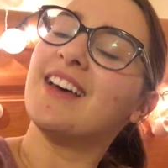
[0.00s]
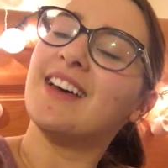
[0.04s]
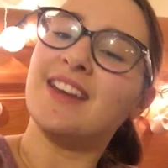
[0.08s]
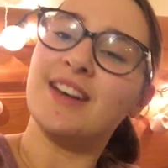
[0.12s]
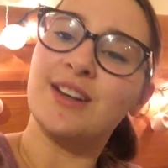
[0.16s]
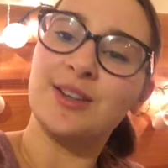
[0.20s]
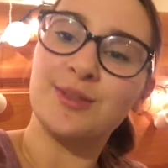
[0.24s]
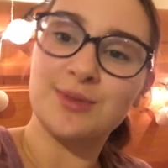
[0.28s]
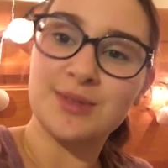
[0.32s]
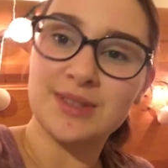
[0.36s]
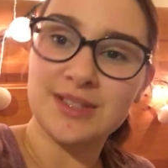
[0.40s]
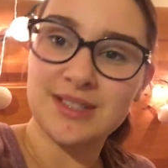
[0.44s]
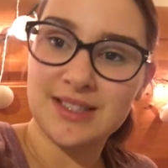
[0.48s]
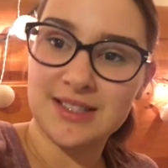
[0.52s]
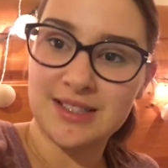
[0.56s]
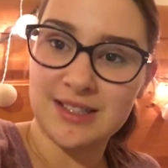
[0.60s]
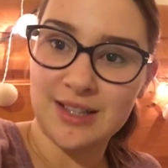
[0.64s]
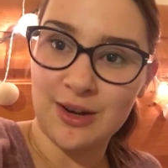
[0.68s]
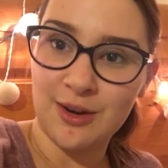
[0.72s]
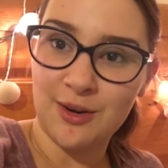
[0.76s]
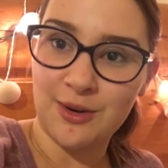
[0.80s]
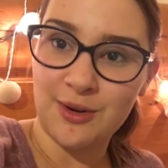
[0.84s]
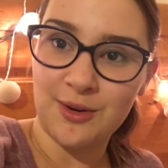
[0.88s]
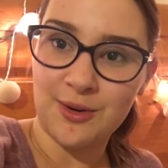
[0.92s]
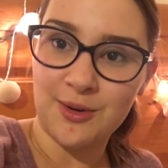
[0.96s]
and it was
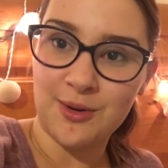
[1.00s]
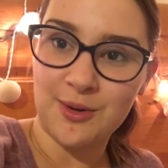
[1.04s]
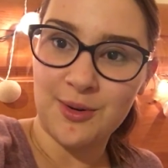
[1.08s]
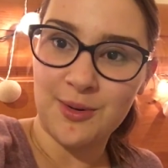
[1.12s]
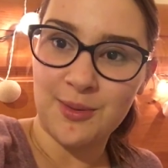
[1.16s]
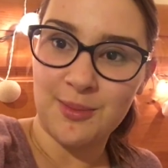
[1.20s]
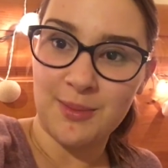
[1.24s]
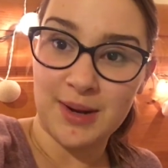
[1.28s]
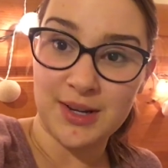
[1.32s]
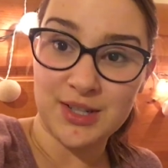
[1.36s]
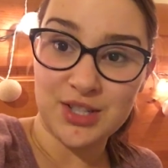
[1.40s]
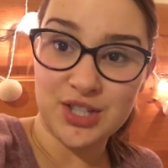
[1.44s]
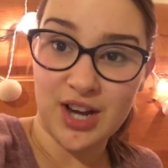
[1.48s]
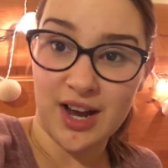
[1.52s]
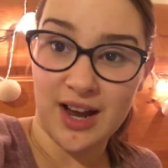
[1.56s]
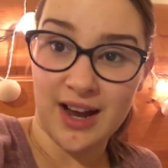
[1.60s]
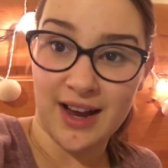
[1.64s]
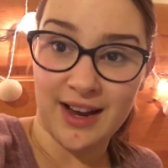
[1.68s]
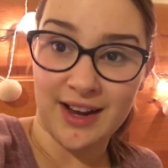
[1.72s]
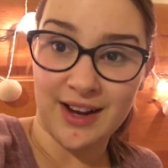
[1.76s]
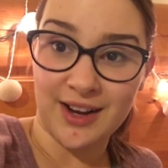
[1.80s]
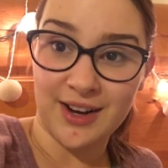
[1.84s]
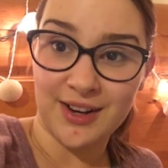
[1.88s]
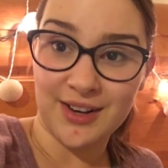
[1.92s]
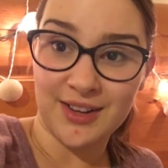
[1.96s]
so much
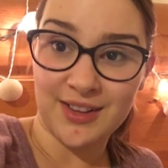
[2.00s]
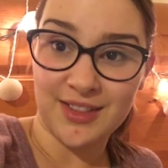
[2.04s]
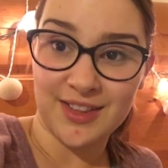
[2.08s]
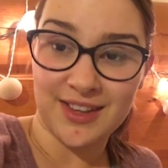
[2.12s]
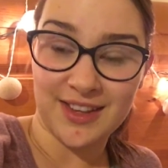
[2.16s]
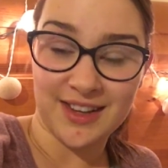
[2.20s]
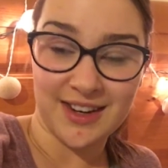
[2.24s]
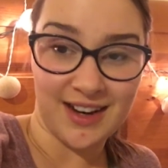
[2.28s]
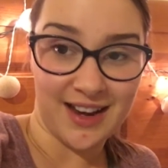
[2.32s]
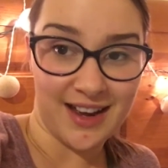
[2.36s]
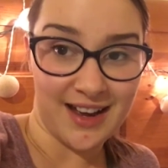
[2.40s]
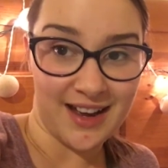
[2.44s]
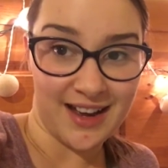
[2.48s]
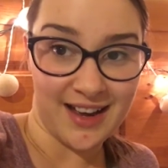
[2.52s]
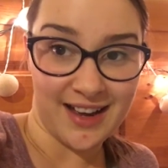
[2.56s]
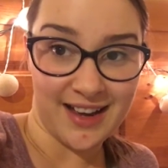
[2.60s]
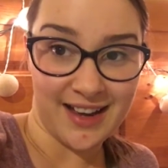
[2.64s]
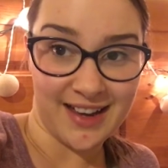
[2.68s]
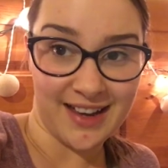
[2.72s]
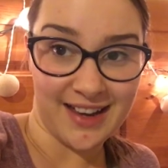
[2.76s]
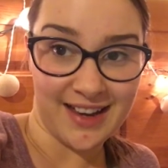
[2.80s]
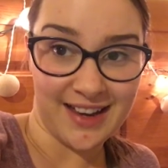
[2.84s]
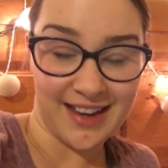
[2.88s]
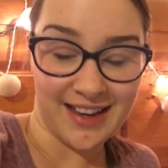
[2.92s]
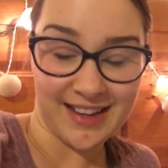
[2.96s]
higher than
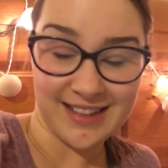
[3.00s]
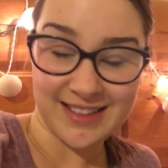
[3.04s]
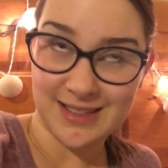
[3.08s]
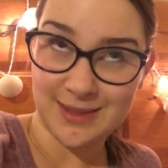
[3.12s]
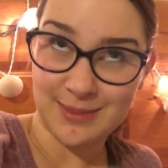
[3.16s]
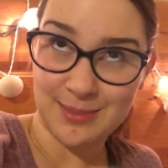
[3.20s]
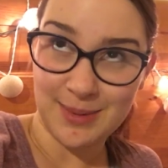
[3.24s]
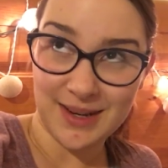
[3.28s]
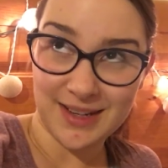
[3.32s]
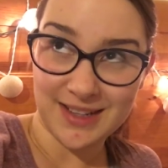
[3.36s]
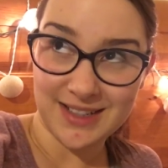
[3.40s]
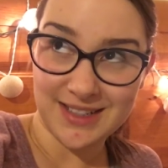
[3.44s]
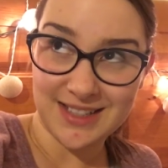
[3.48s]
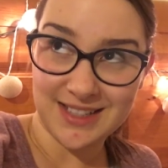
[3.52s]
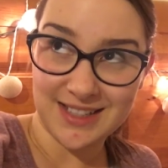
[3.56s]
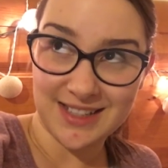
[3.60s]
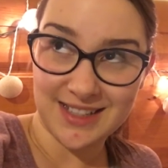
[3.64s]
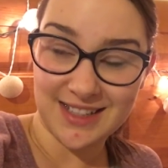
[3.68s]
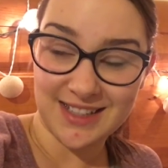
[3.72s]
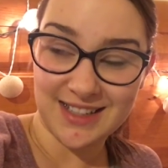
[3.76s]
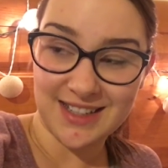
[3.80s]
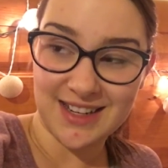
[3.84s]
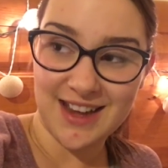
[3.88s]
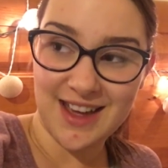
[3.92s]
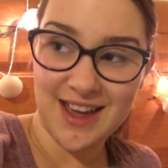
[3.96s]
I
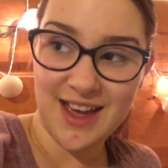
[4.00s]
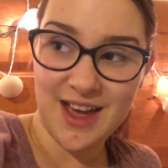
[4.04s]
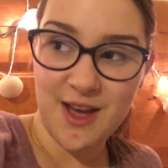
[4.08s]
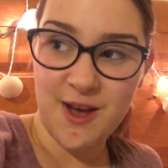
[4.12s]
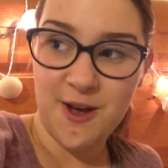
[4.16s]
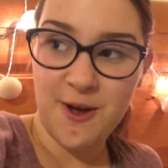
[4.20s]
expected.